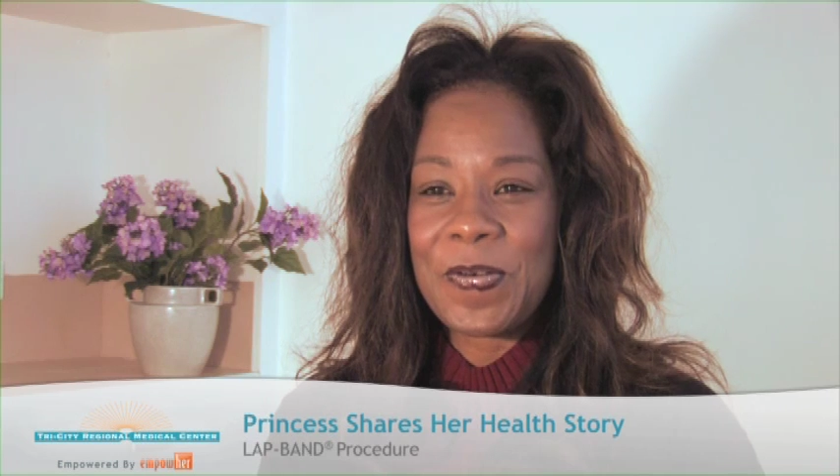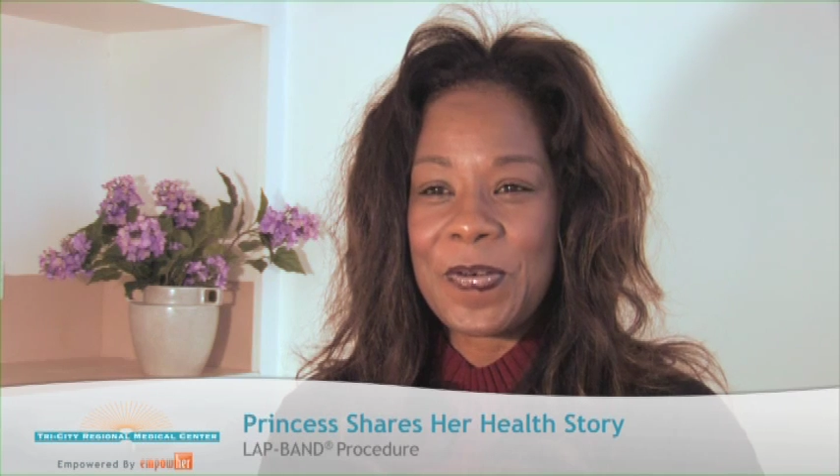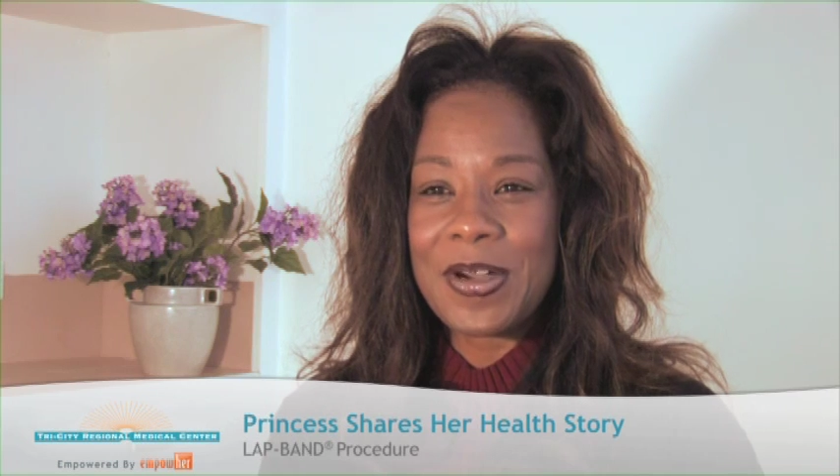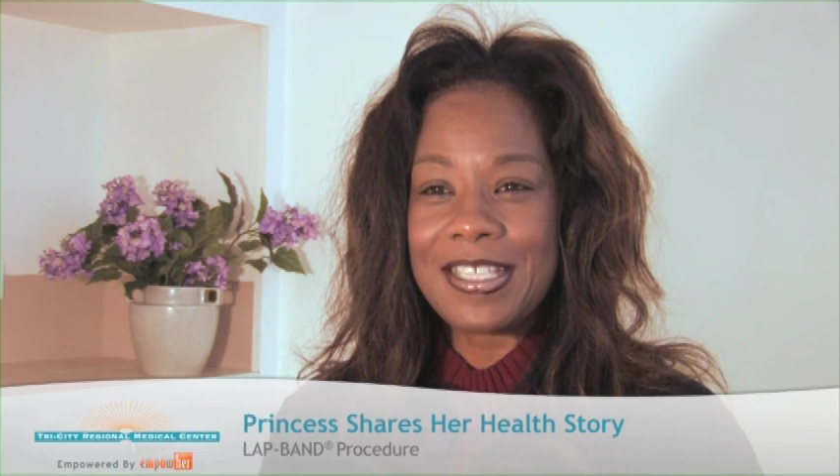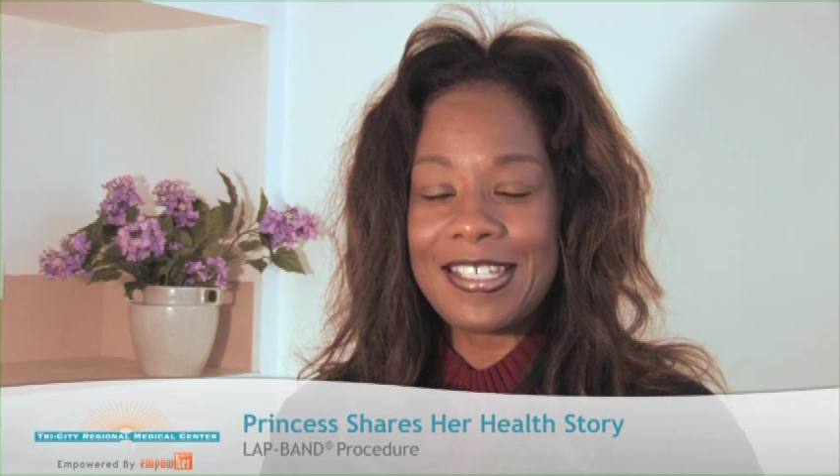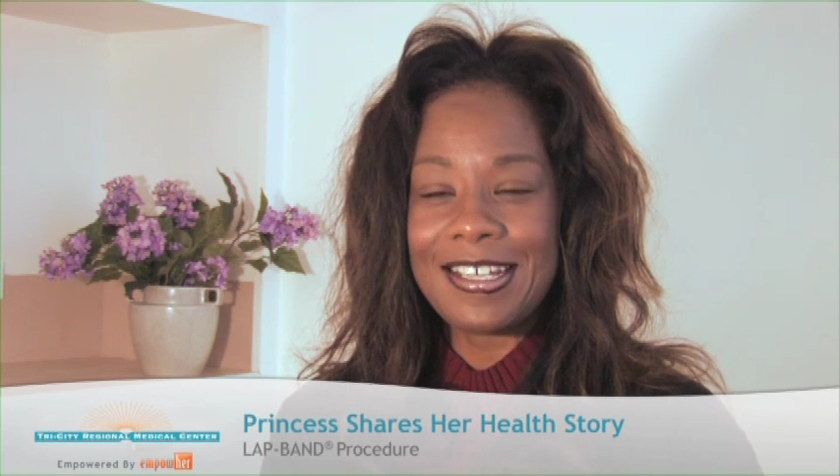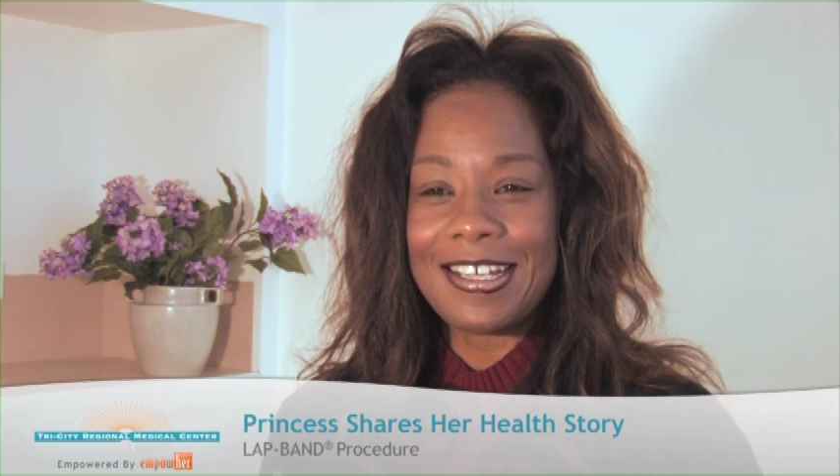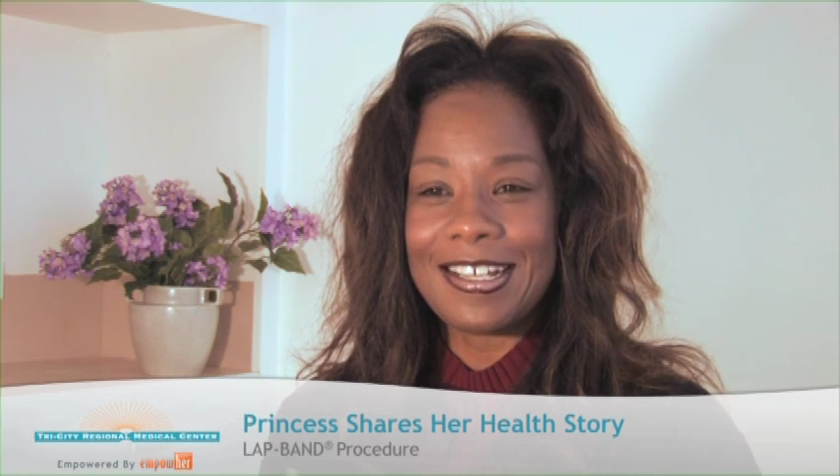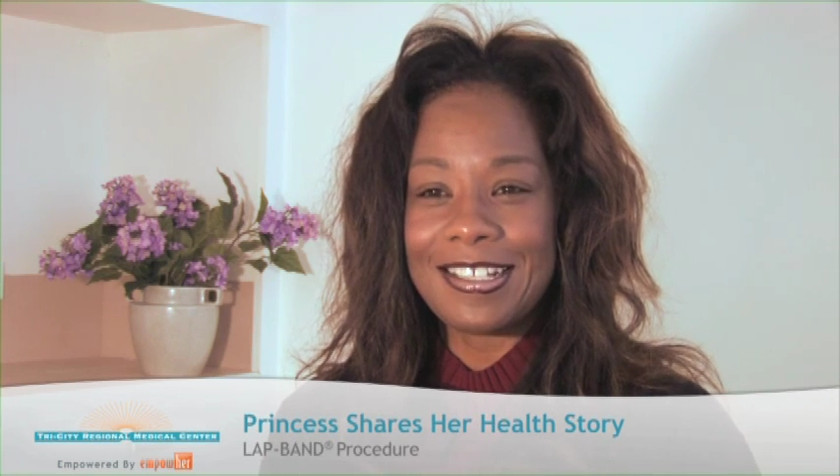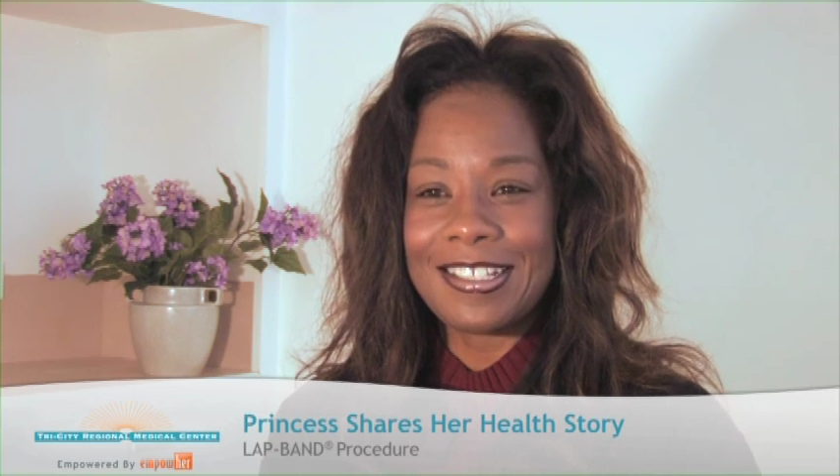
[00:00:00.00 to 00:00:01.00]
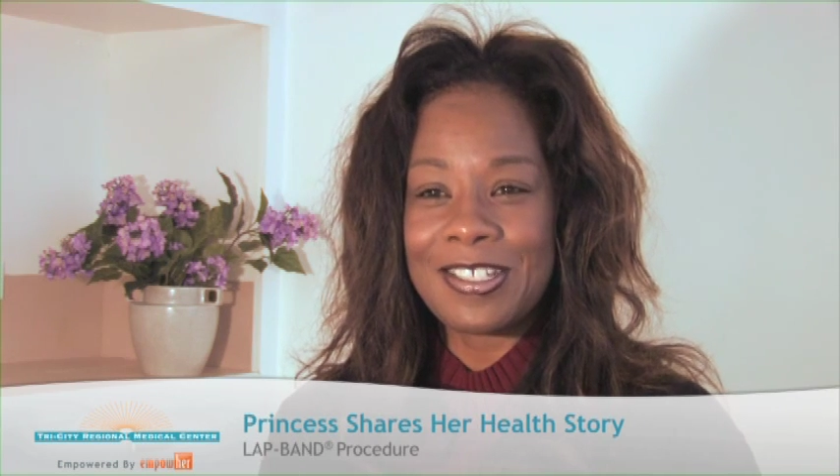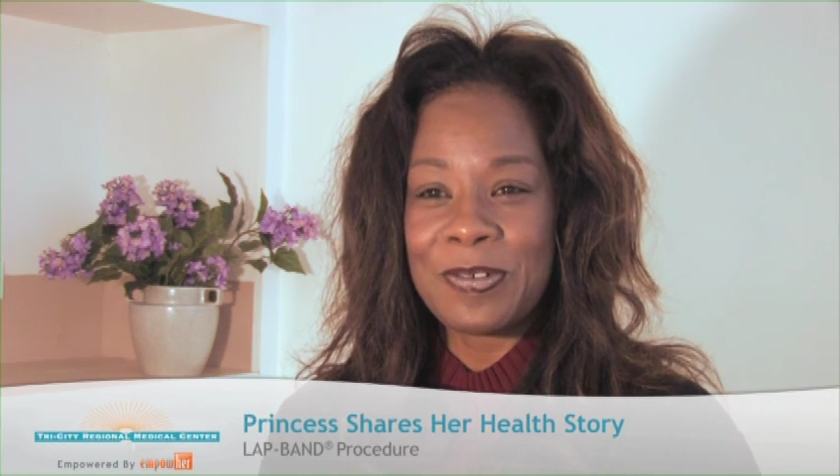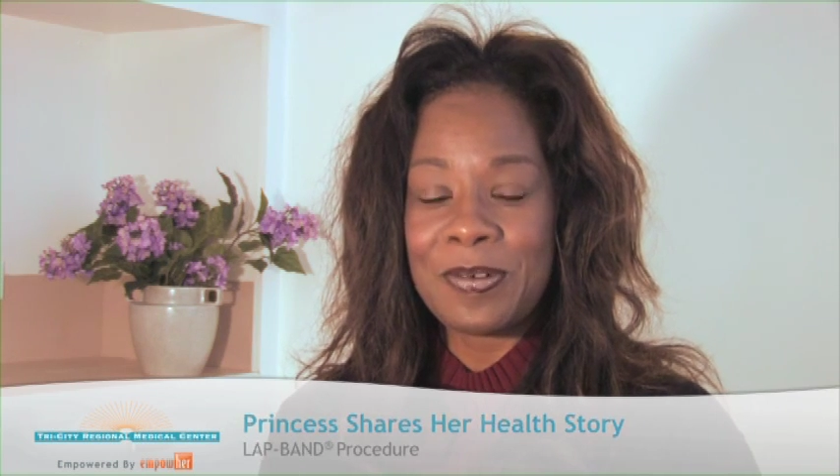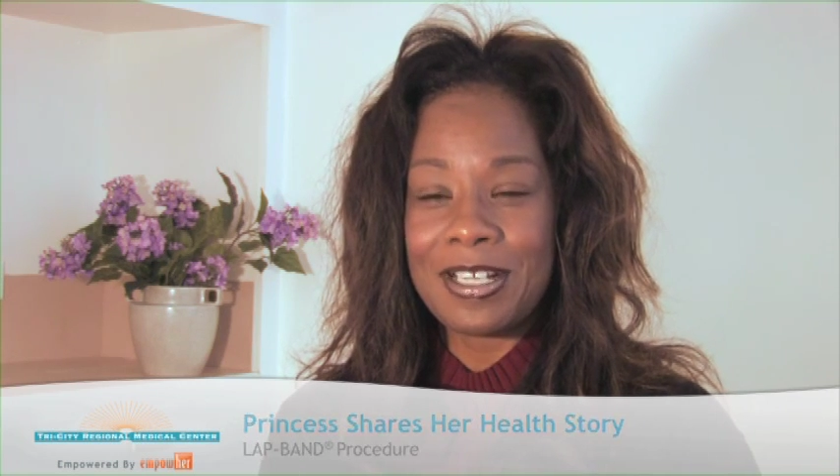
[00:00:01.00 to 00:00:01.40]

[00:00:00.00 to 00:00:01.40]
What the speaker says: once I got to